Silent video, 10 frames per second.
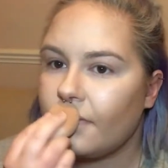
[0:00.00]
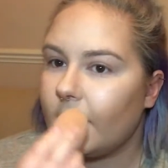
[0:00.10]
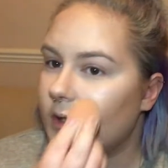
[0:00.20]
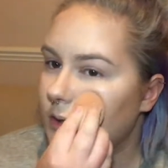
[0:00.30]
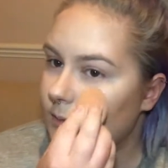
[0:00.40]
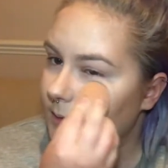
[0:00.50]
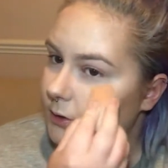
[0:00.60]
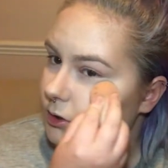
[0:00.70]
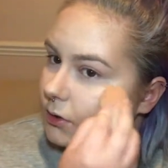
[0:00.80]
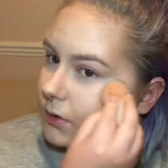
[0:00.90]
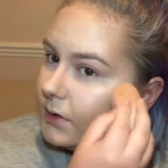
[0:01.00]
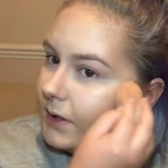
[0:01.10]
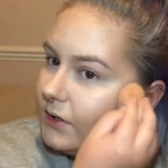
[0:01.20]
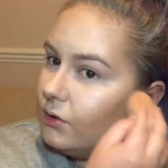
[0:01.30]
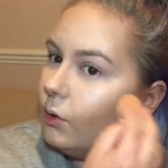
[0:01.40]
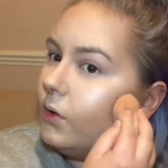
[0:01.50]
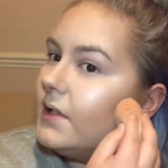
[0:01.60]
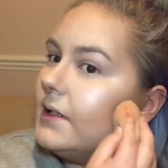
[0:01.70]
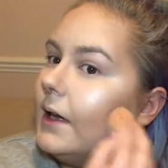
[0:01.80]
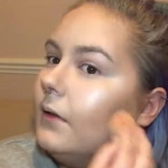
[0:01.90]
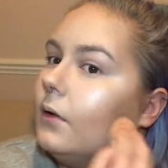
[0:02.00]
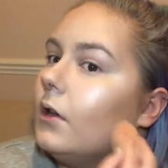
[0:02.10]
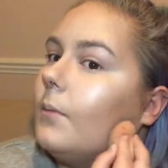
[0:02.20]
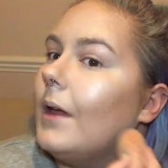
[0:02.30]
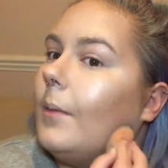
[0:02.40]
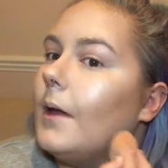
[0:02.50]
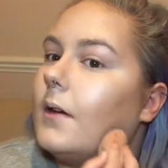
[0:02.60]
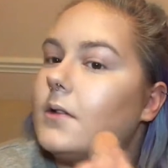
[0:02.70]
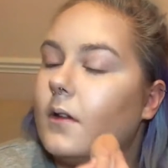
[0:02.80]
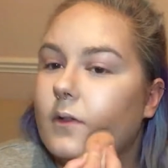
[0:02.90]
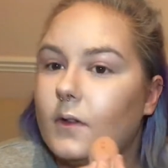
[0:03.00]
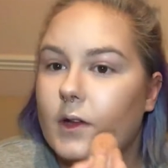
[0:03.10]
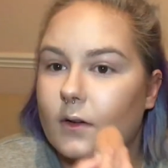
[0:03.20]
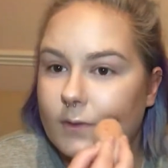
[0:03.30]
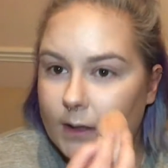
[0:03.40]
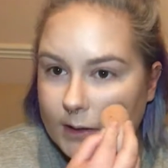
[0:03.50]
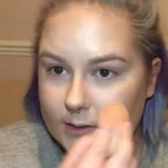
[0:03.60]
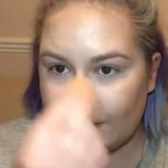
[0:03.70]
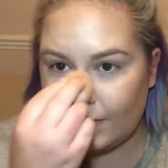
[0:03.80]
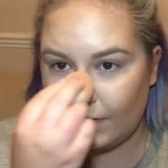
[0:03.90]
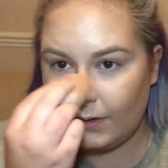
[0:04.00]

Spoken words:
This just makes sure it's not sitting on the baby hairs of your face,